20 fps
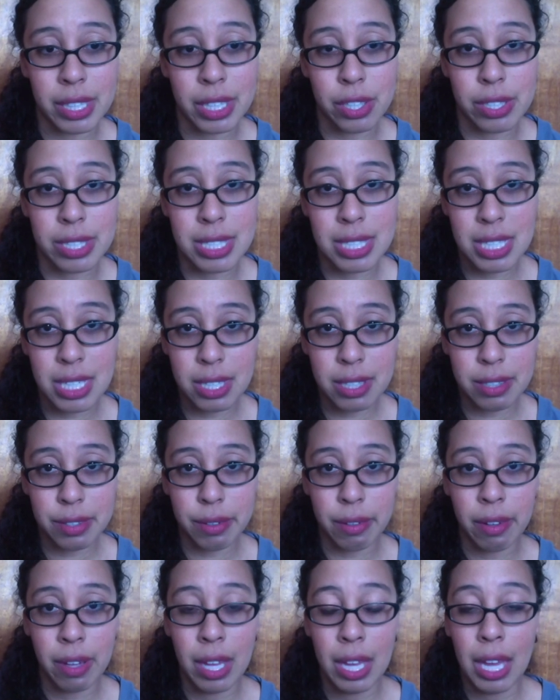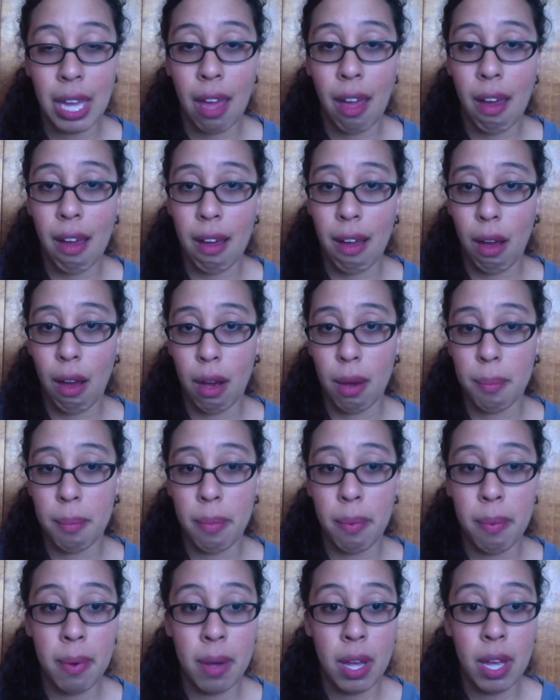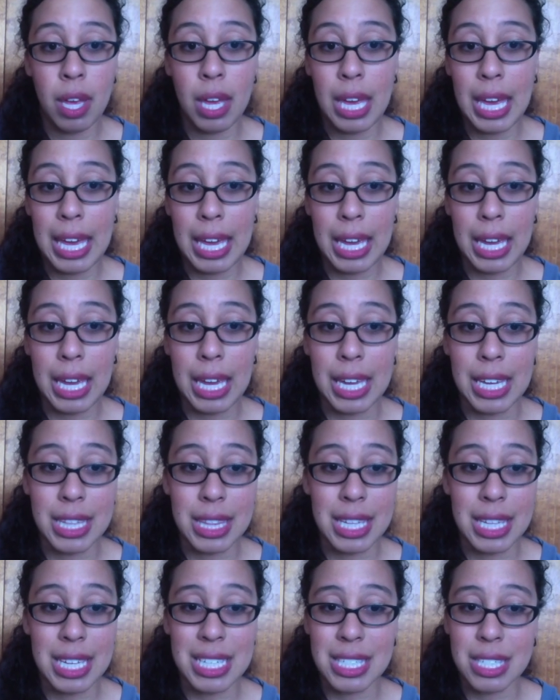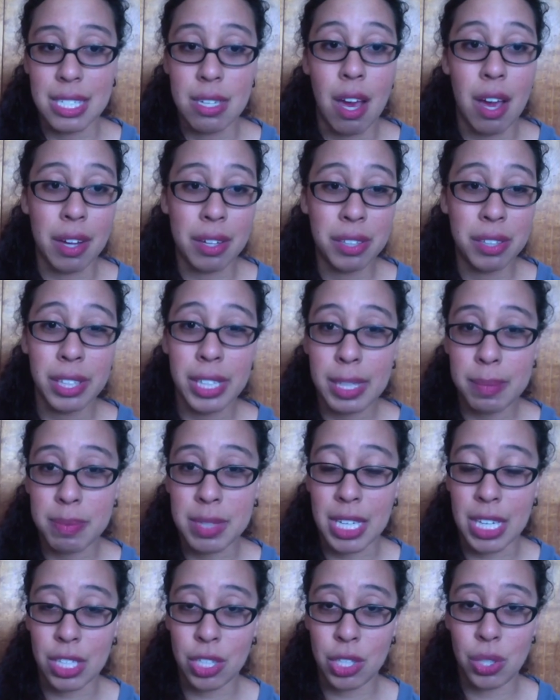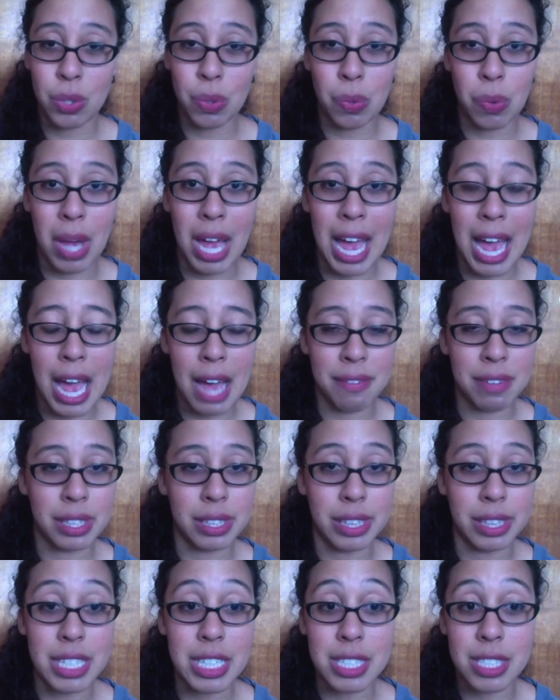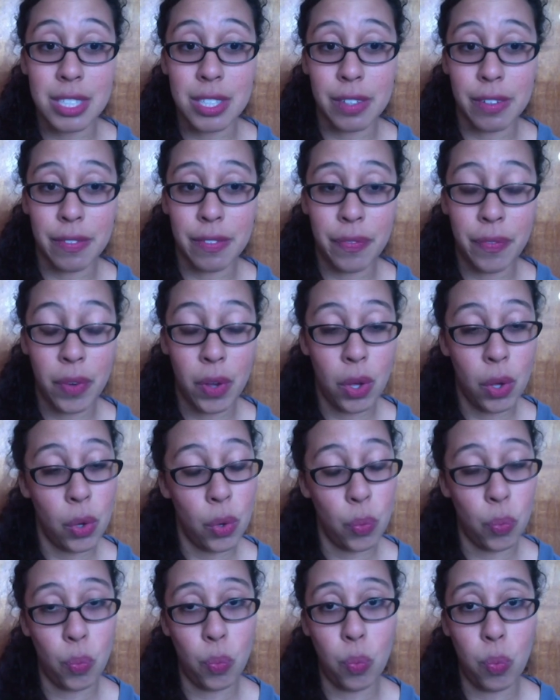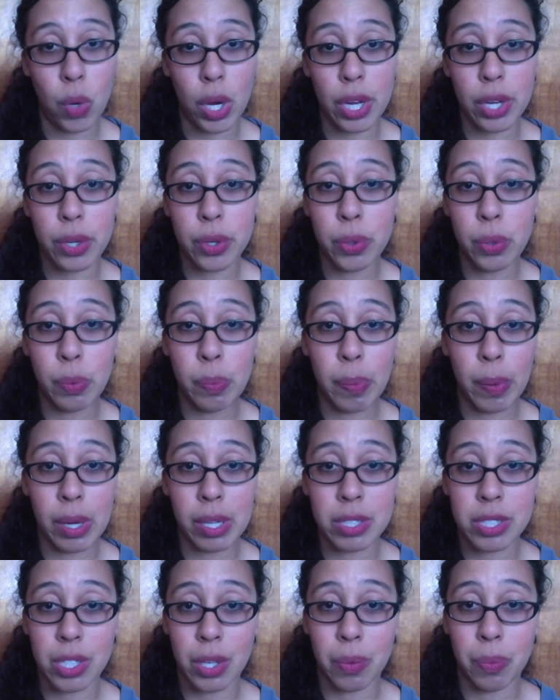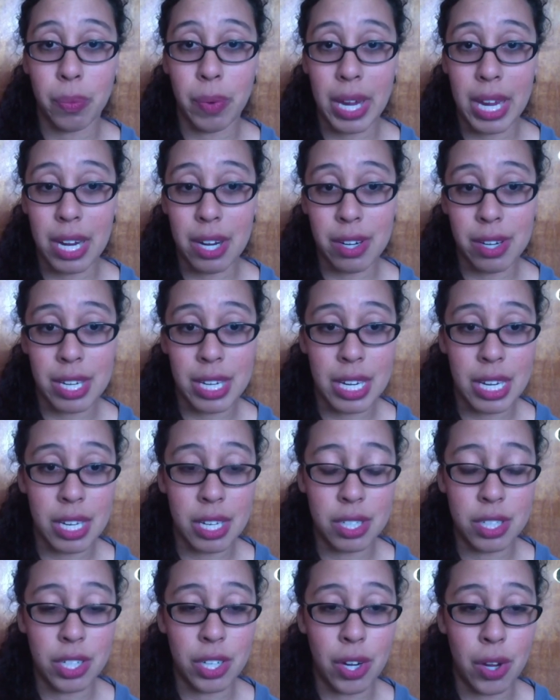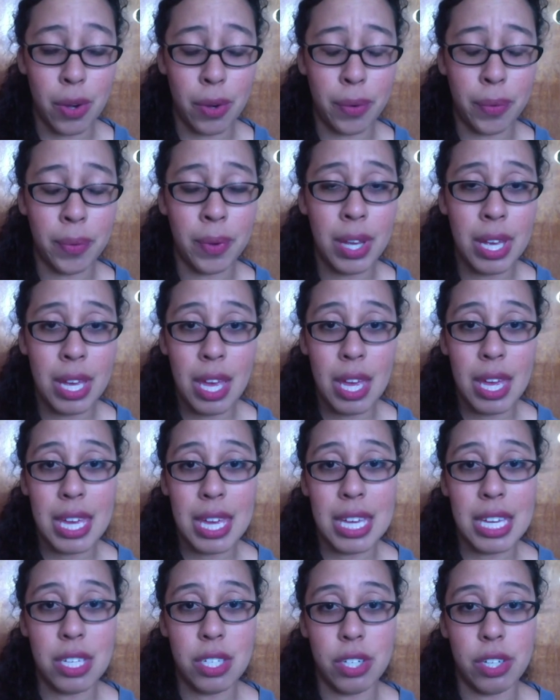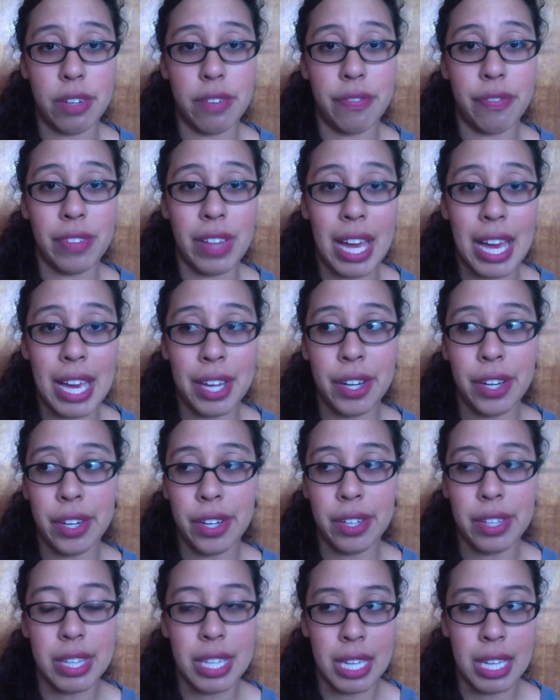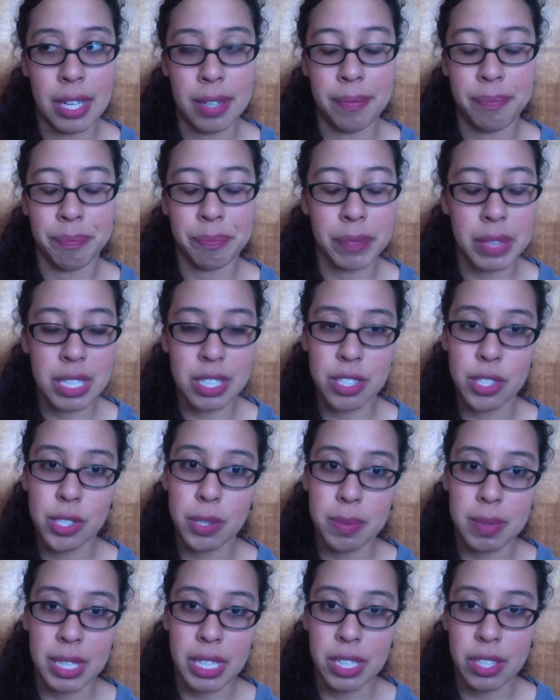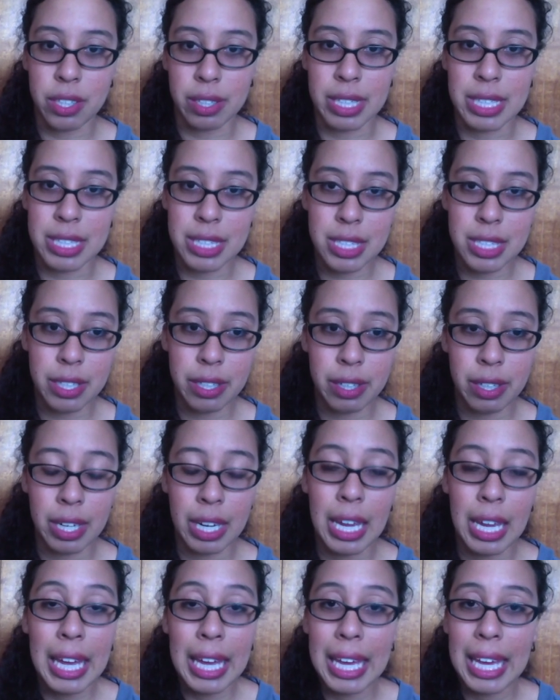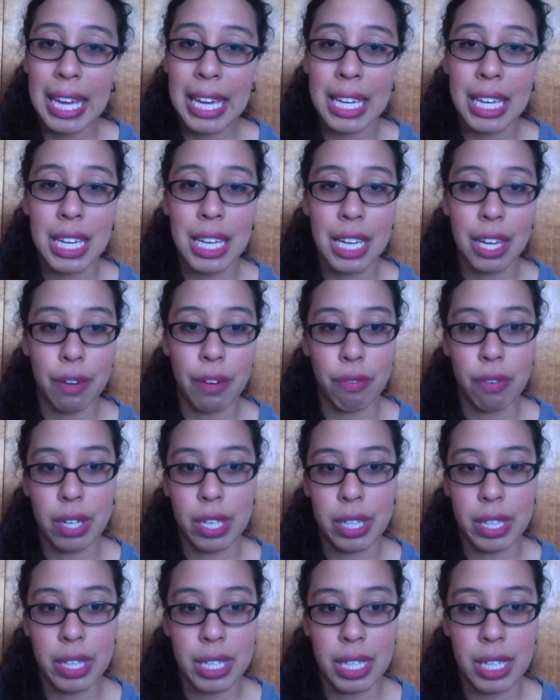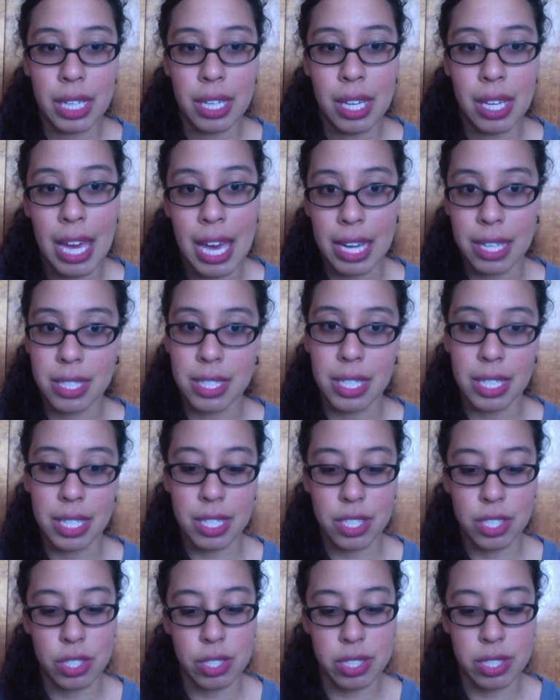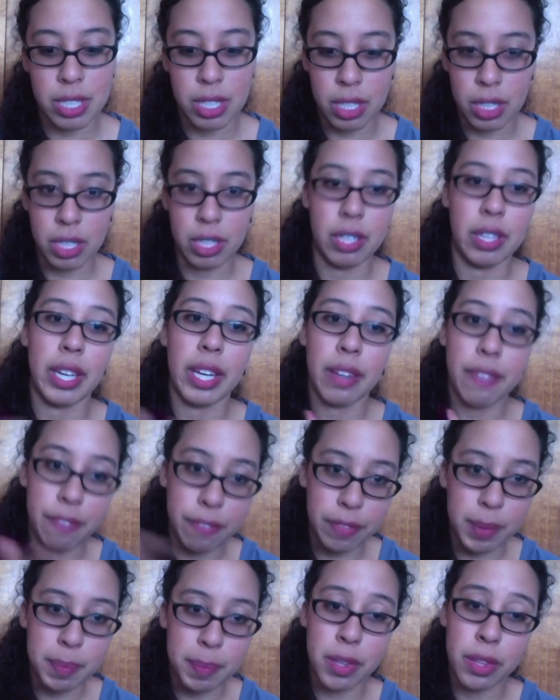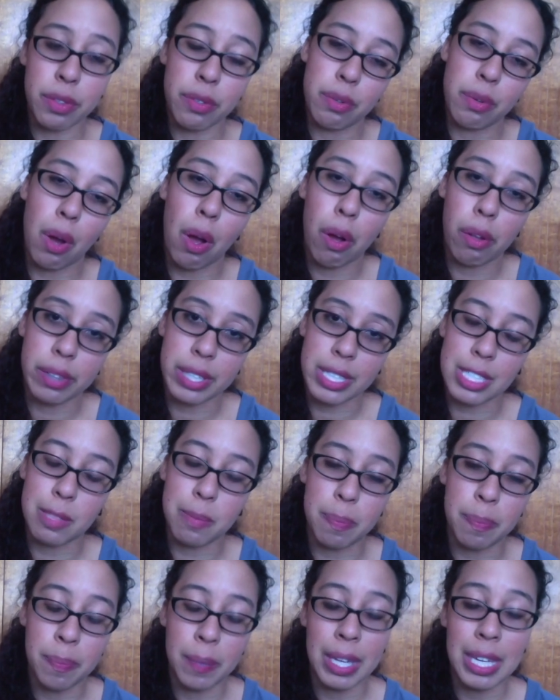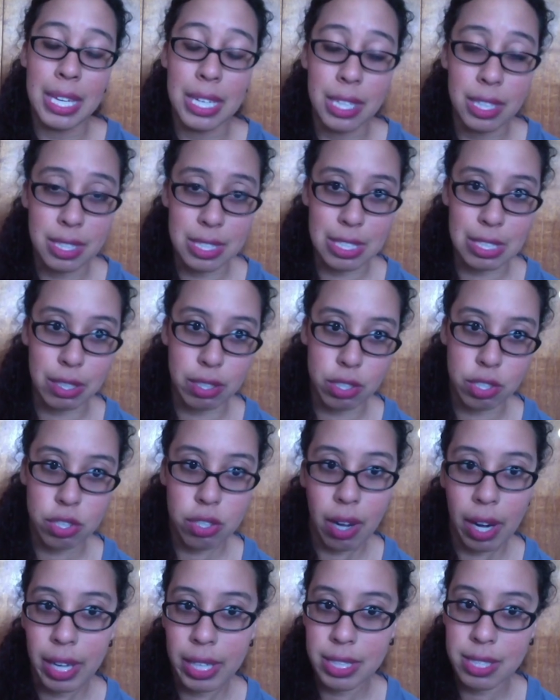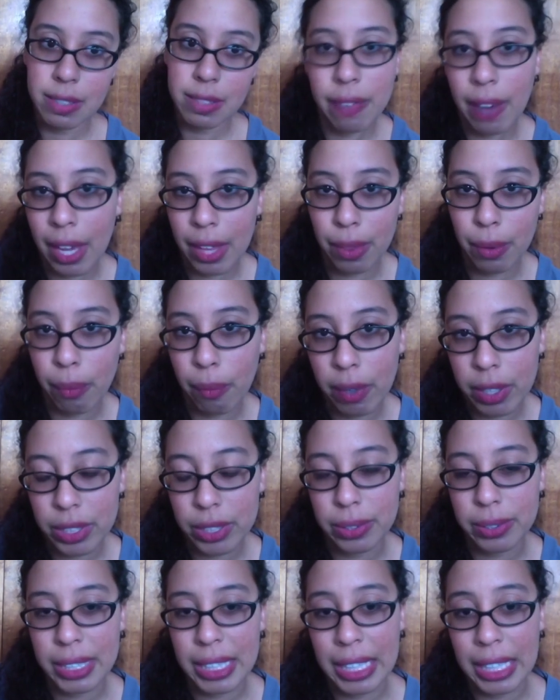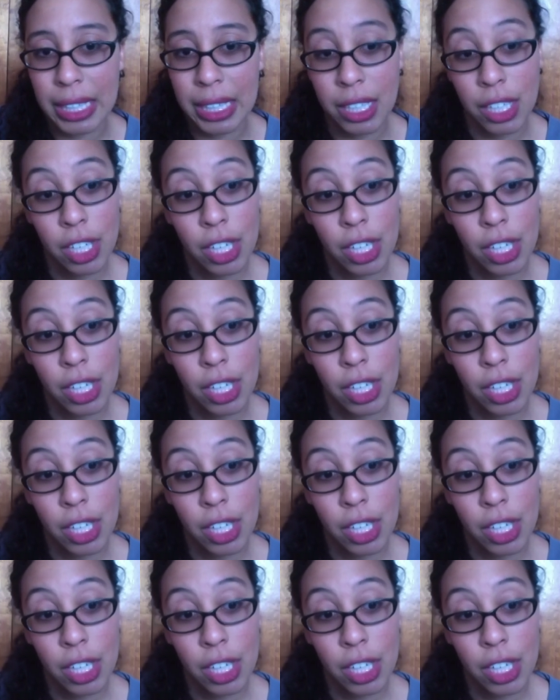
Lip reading: good deal, and it's not clipped and you don't have a list of what coupons are where, you know, in your flyer, then, excuse me, in your insert, it can get really hectic because you're sitting there like flipping through all these inserts trying to find the one you need.